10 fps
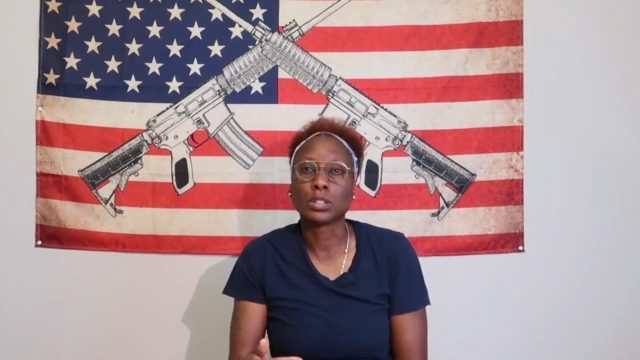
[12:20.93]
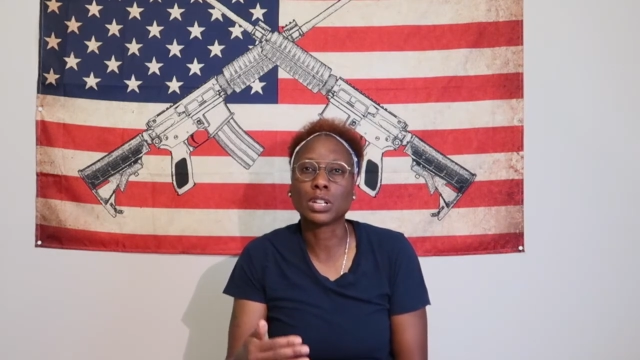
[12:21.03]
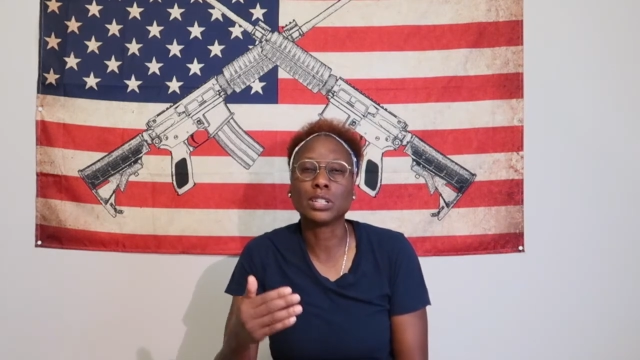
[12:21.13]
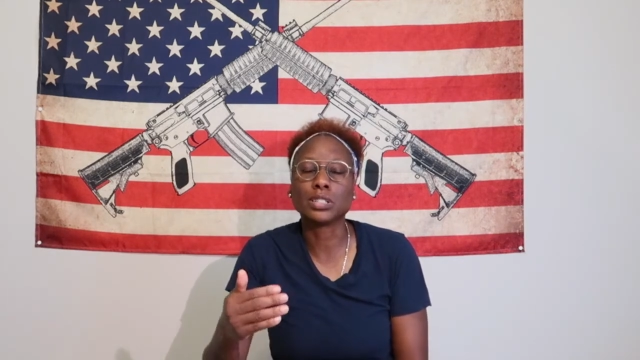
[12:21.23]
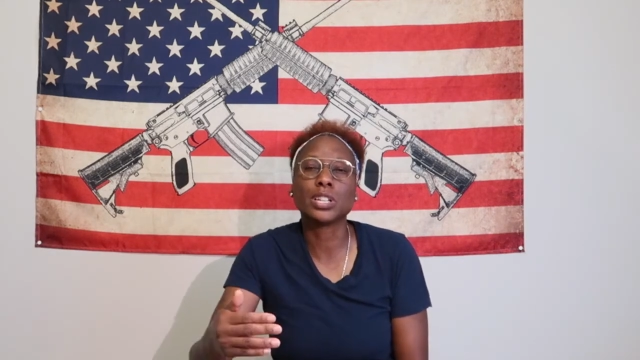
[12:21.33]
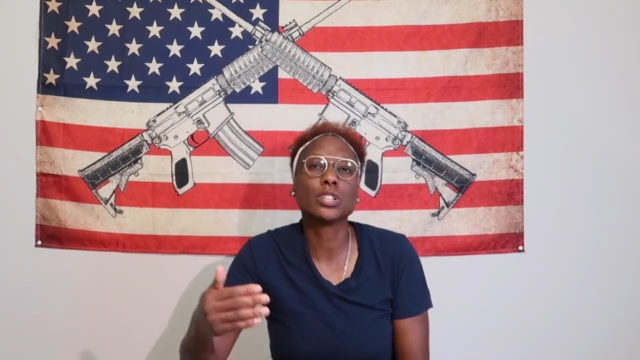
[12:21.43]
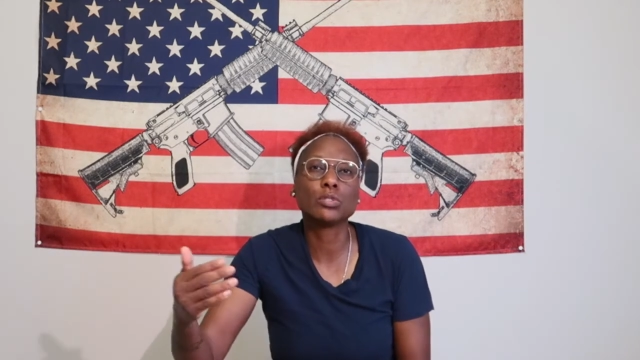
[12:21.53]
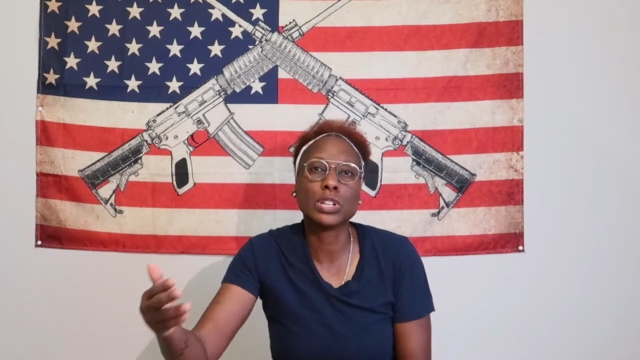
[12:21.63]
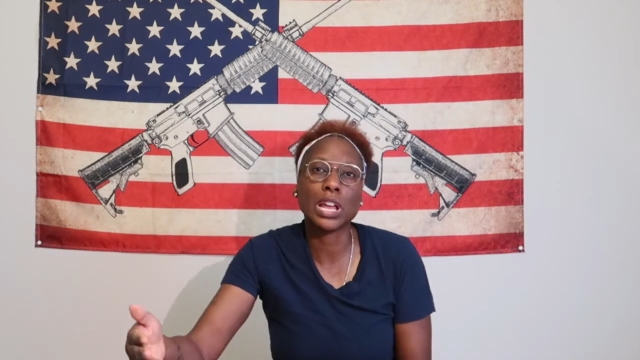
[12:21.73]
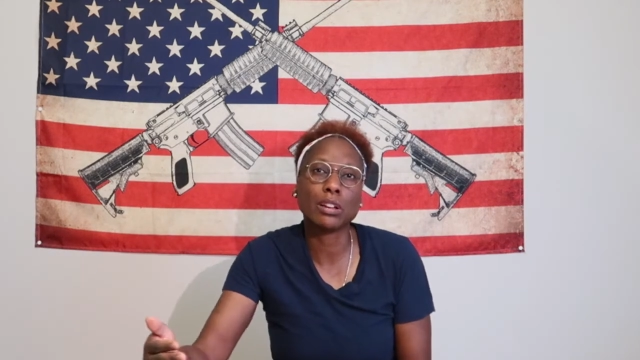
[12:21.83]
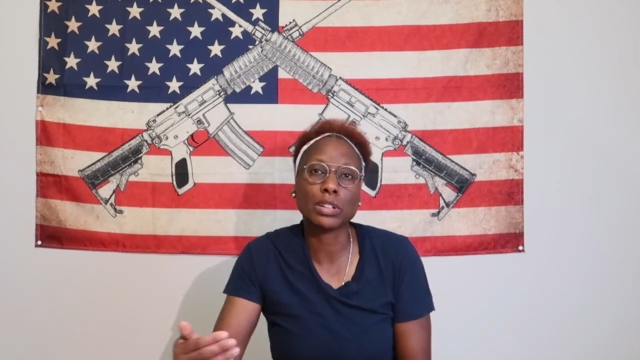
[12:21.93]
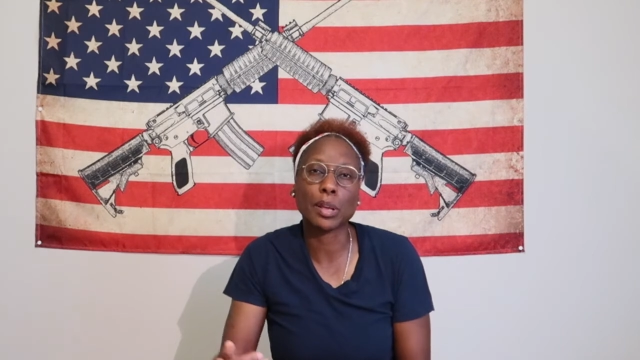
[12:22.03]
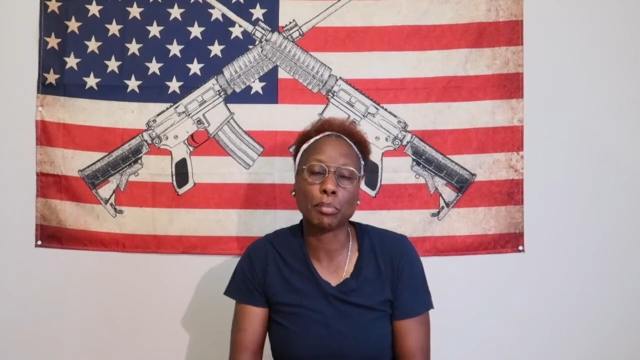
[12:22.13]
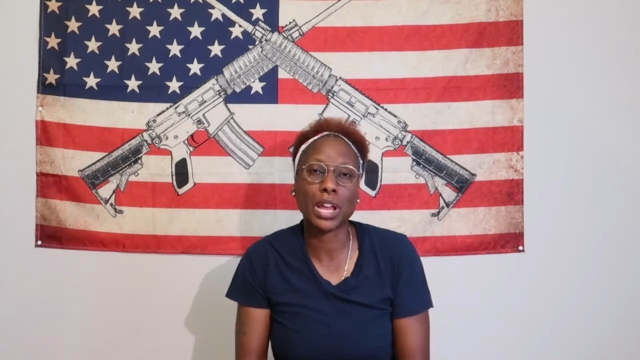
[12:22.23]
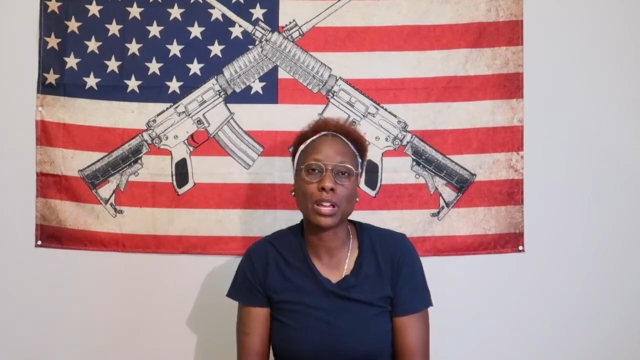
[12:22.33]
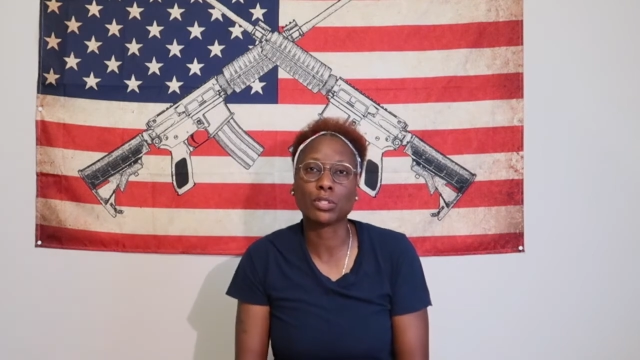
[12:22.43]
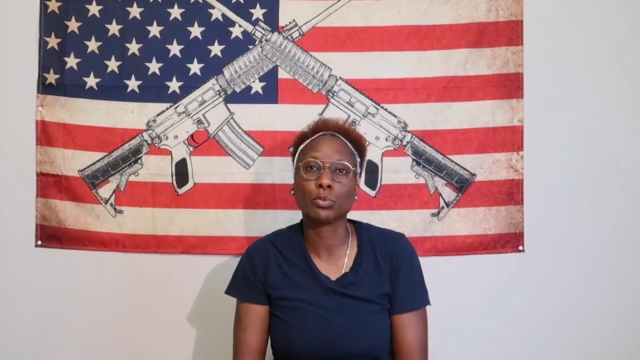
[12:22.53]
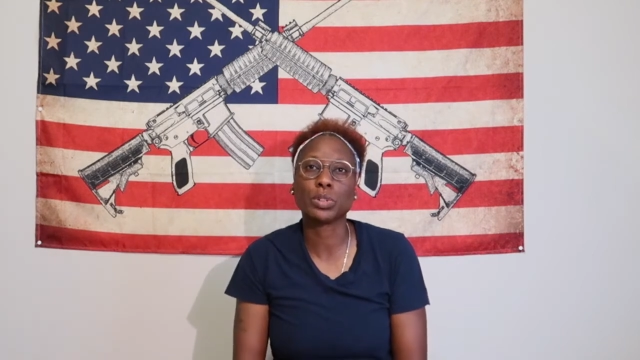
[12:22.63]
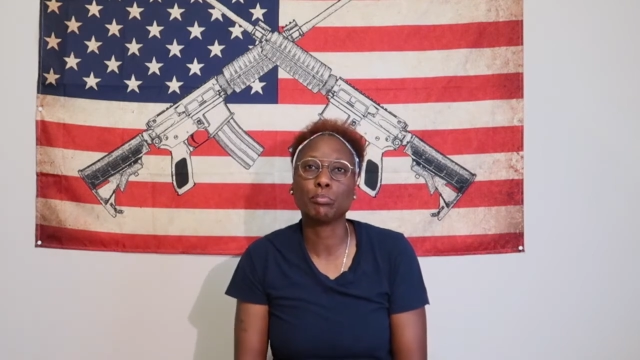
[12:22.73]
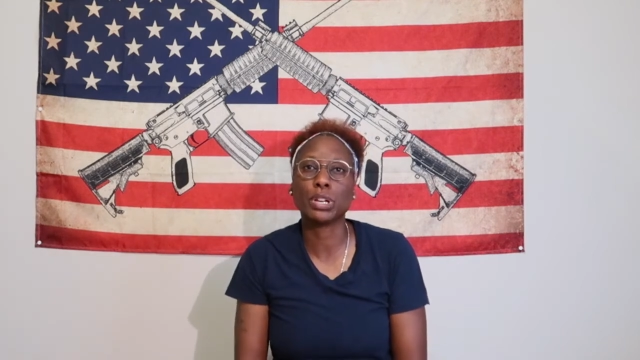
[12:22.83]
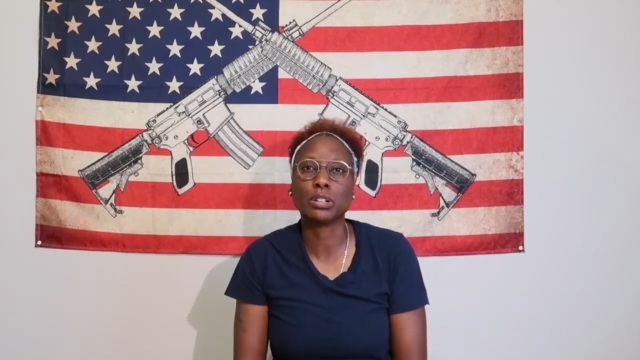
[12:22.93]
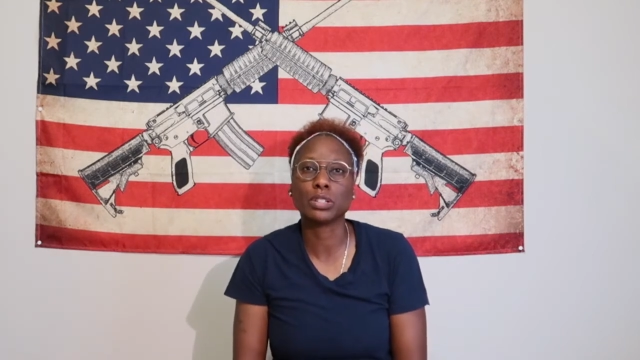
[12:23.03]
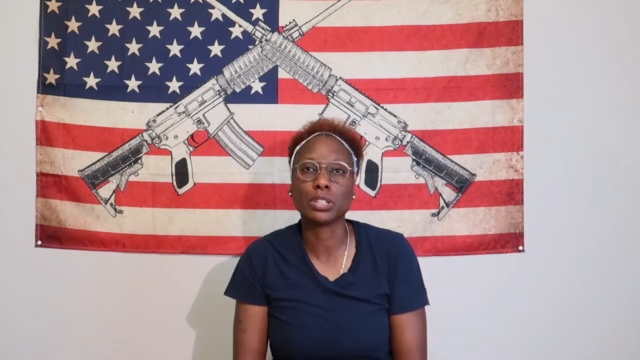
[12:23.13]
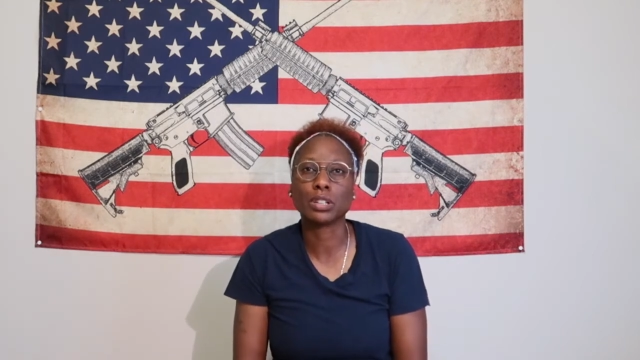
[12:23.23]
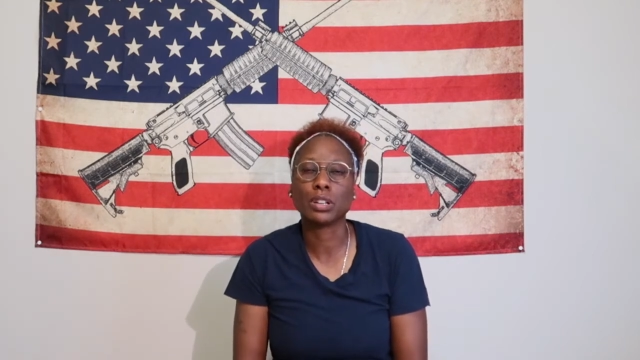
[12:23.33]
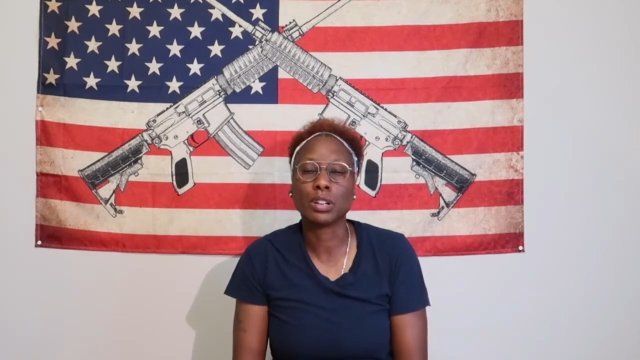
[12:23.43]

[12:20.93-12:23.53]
continue down that path of rebellion,